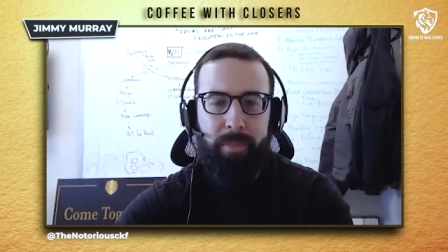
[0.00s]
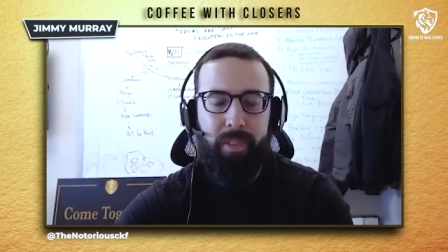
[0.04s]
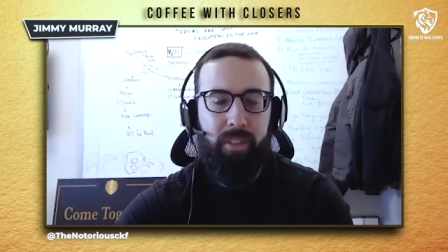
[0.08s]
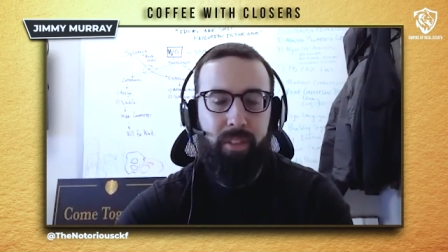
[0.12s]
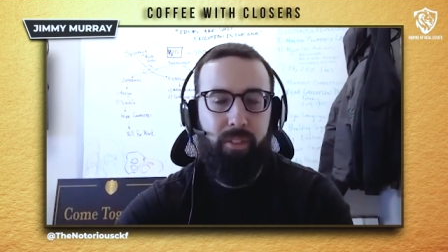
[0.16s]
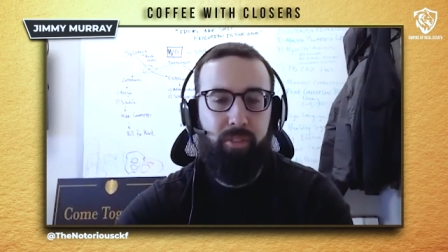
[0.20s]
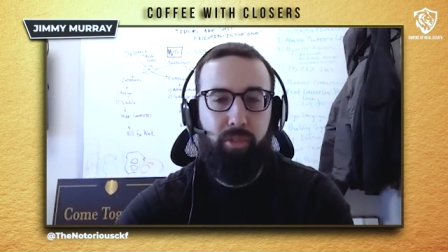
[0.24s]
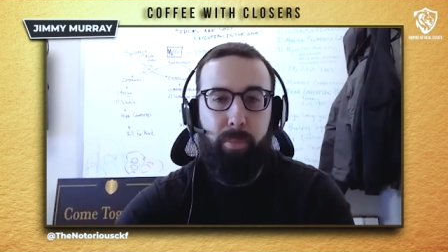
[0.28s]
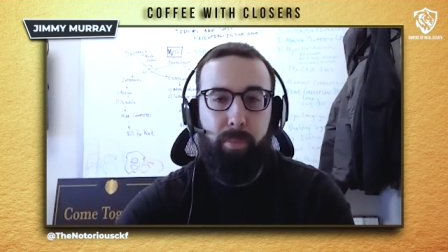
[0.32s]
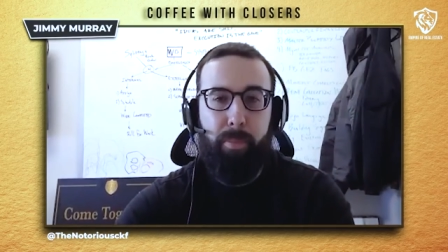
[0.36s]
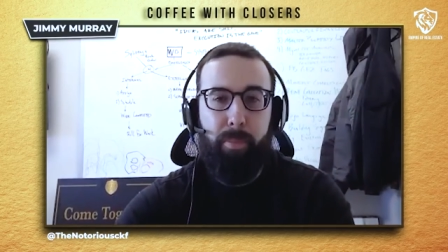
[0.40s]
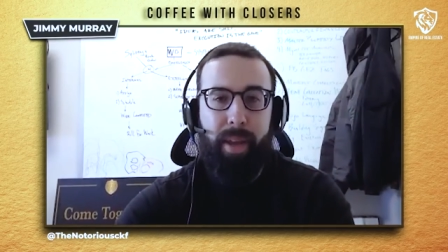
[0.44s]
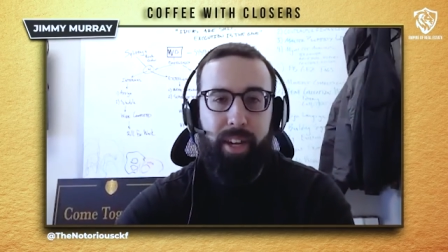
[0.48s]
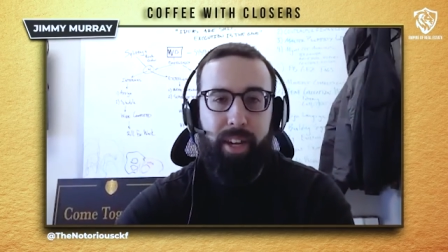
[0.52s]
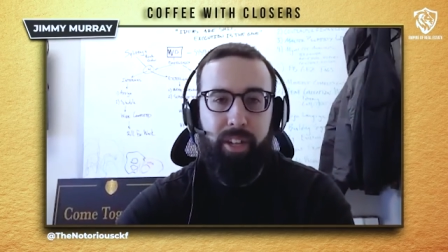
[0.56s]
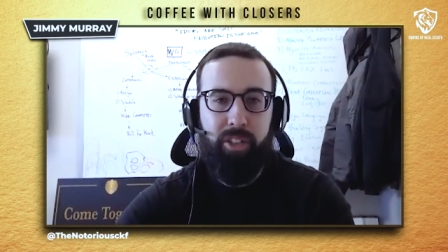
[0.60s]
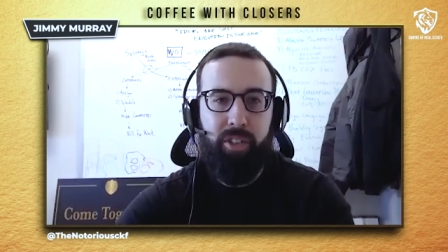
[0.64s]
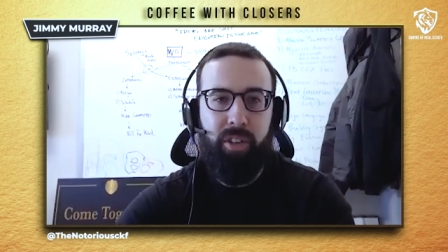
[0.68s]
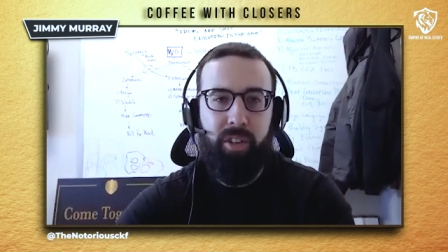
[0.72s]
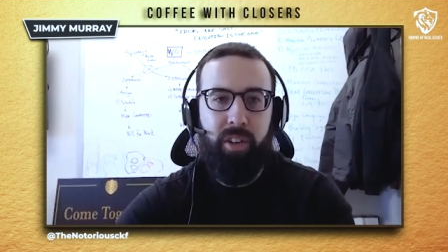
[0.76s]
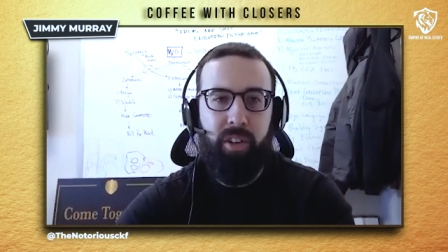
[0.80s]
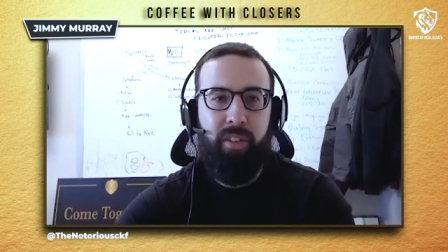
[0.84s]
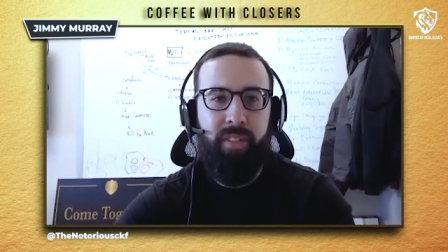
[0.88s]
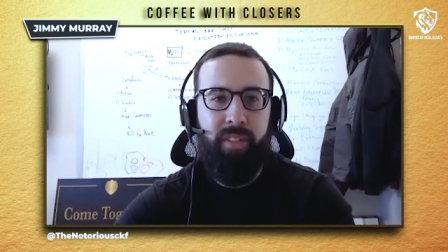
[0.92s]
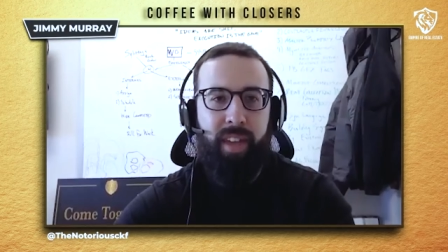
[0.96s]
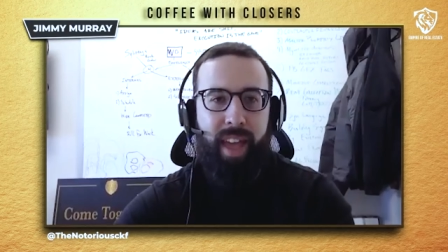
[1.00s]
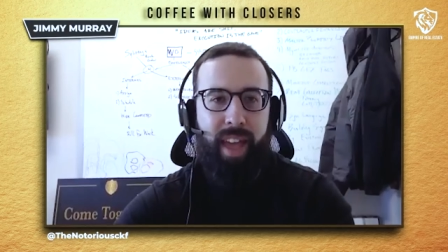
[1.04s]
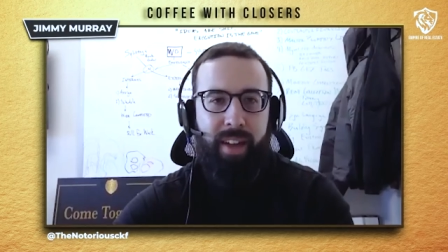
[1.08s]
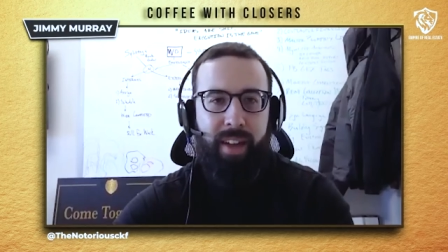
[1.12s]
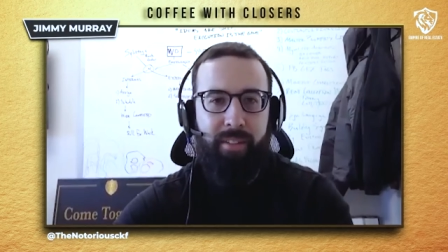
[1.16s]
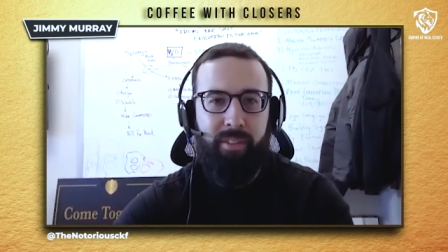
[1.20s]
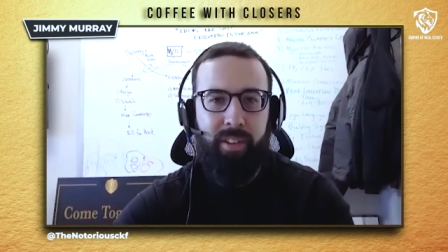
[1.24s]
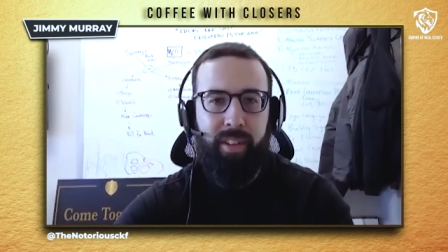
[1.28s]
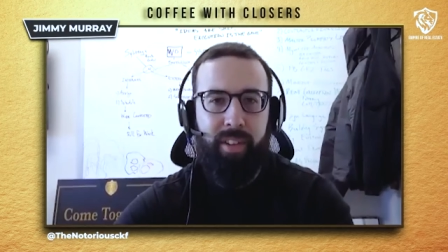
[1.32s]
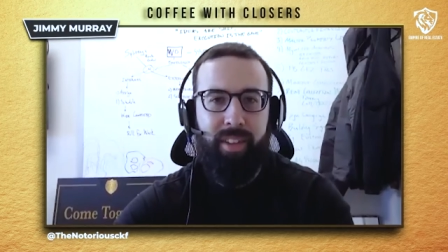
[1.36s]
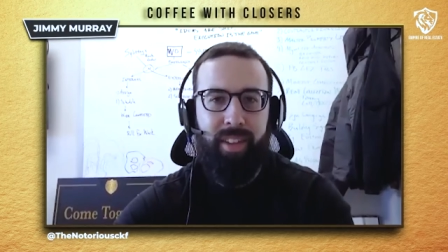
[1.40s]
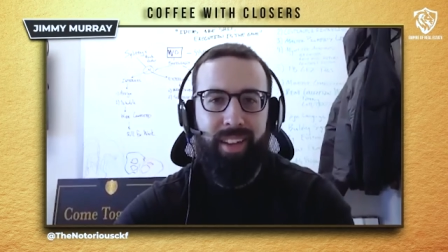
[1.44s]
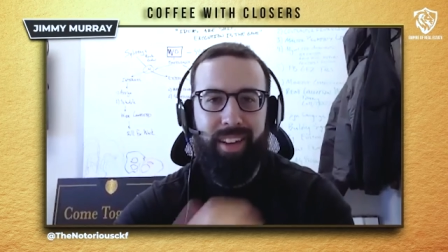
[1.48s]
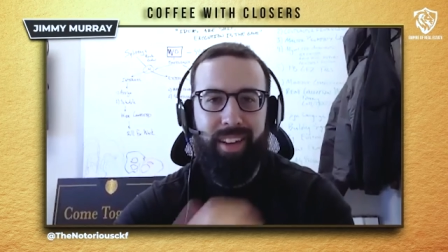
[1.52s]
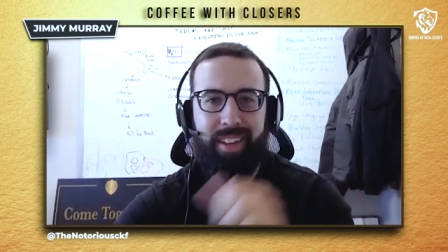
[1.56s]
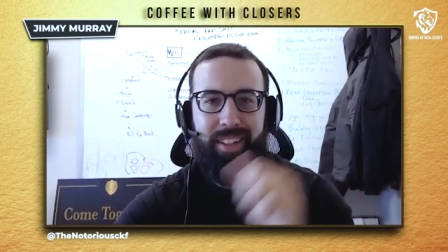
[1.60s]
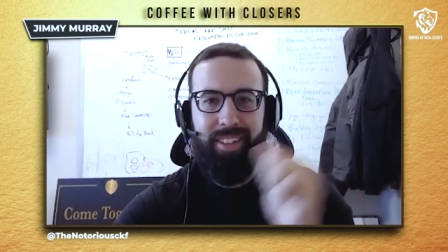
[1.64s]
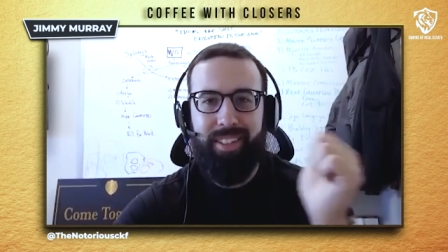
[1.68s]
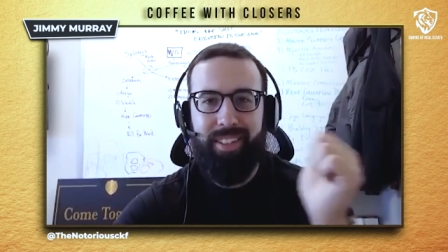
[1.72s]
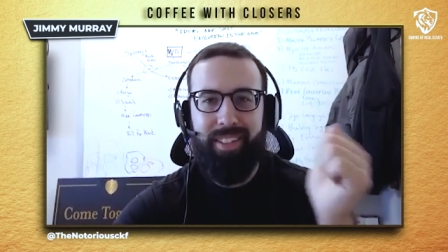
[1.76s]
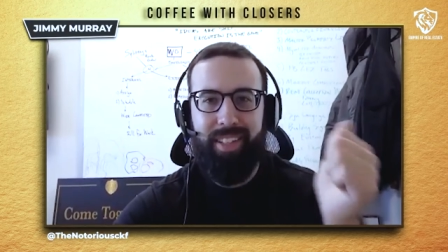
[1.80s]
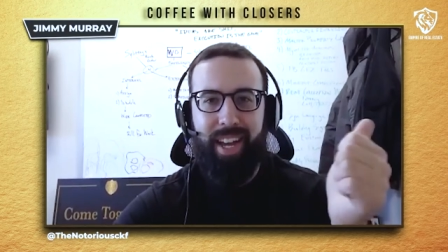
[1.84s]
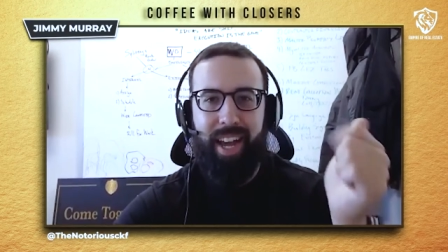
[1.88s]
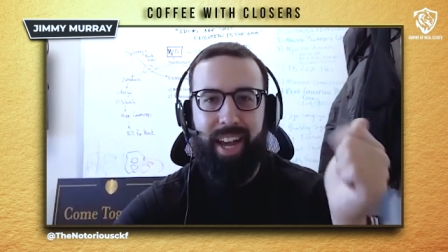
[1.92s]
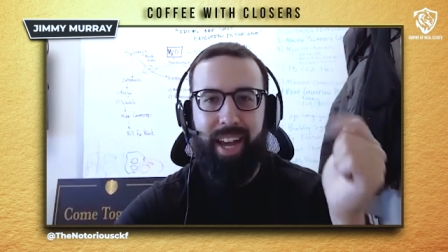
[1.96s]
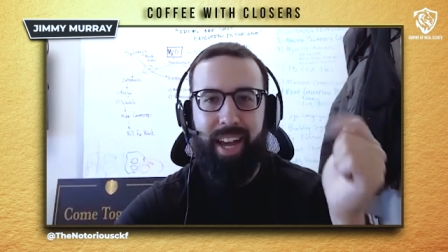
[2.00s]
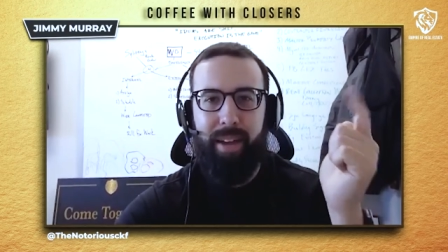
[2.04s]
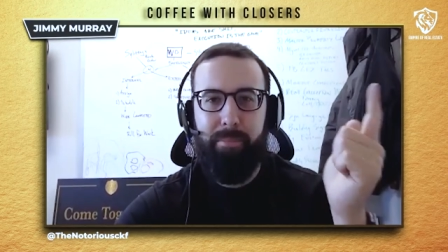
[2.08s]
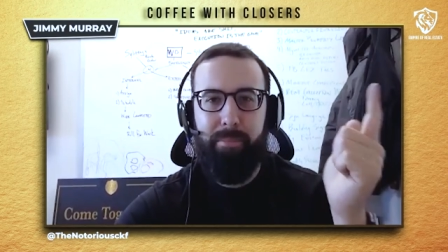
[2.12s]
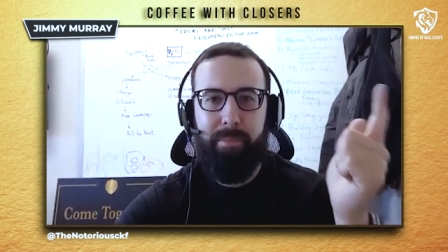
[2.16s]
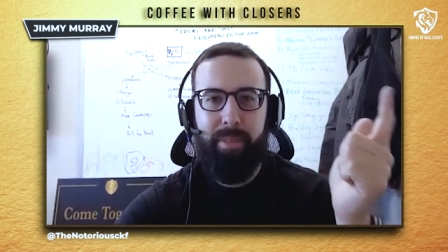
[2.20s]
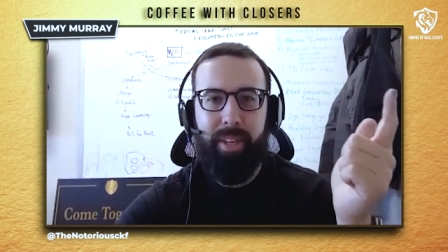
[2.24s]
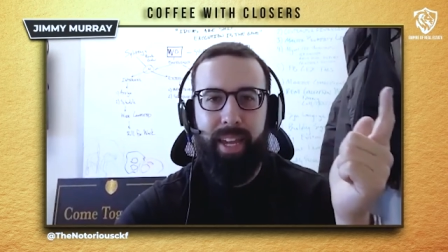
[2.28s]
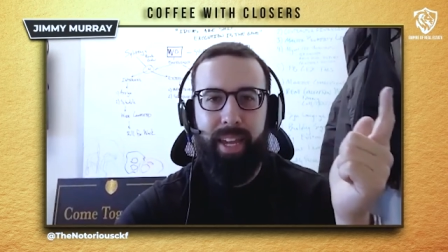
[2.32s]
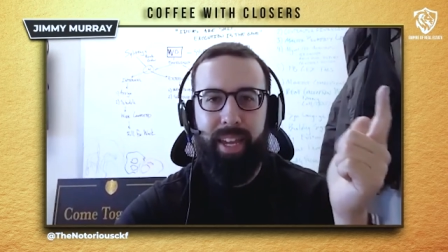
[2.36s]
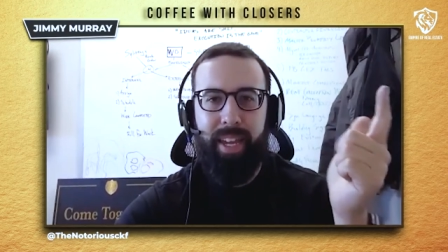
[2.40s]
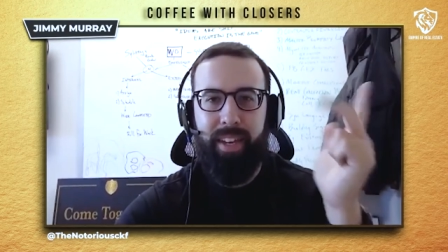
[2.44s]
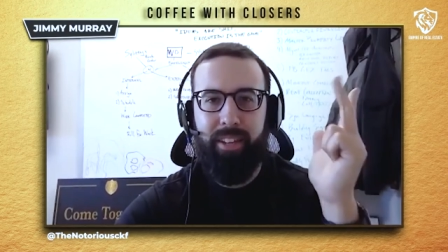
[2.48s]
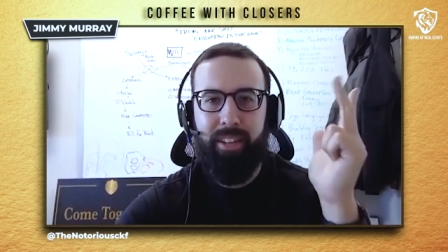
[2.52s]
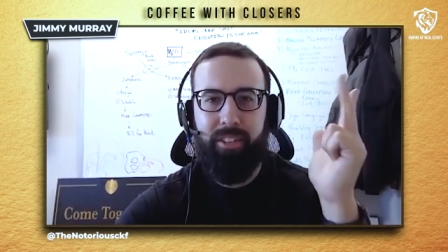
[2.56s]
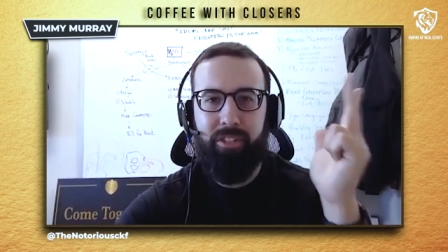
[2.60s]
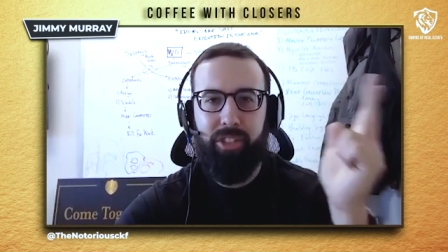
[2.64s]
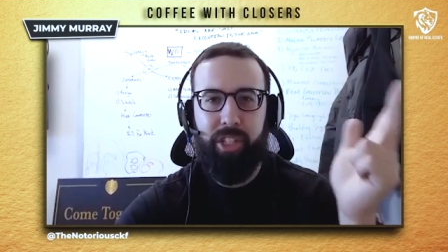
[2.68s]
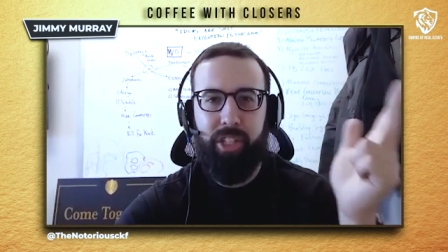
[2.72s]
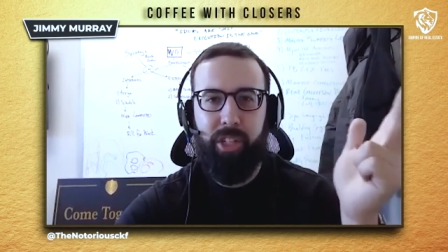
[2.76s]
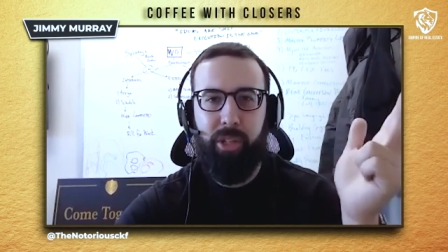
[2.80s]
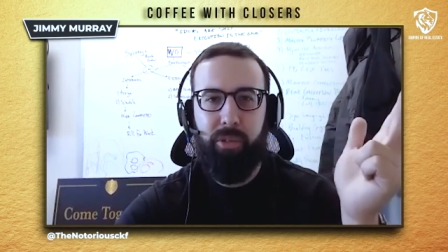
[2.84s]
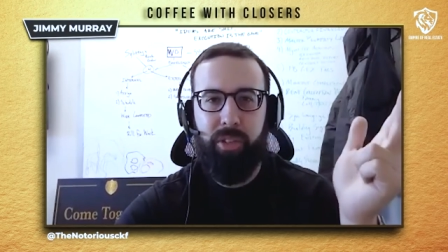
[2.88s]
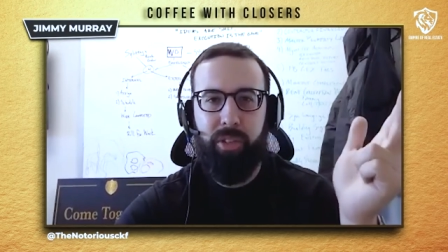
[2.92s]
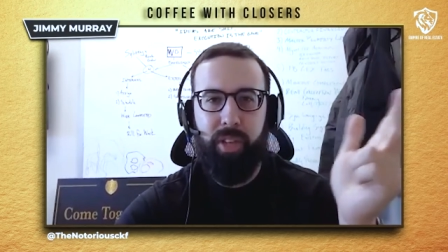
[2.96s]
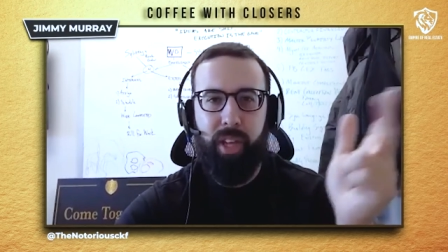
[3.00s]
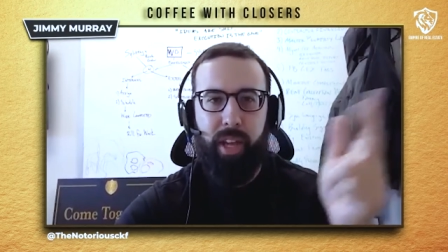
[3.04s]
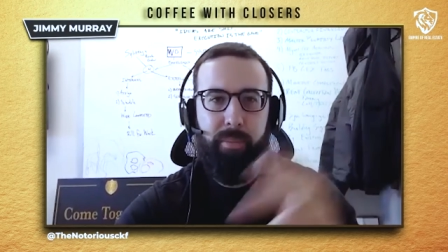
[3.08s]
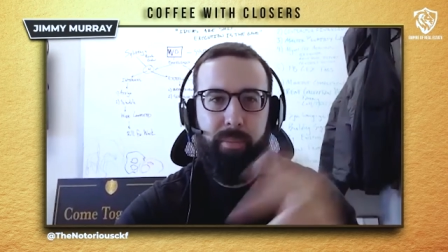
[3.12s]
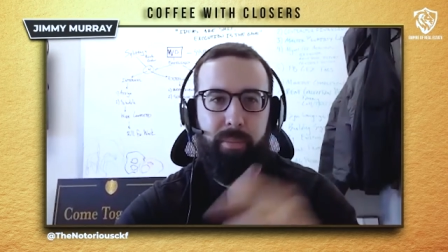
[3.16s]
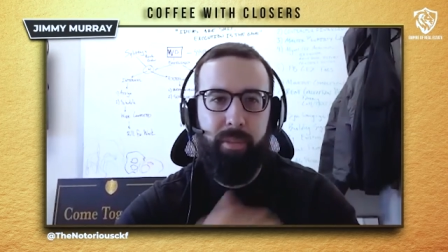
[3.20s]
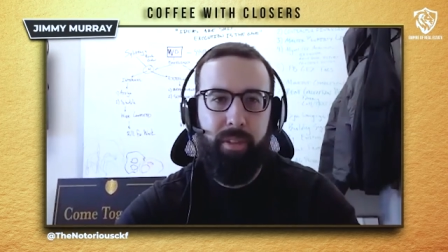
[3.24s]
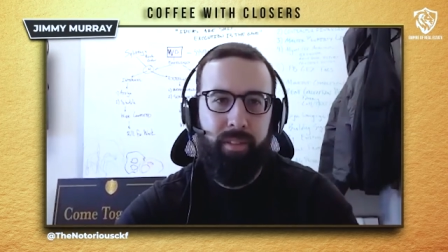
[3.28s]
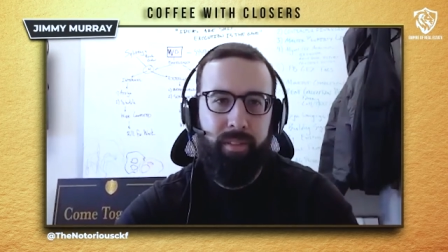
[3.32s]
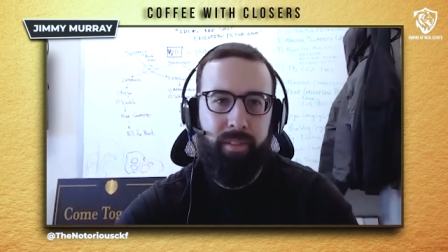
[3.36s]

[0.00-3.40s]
There's a picture of everything, and it's time, date, and geo-stamped.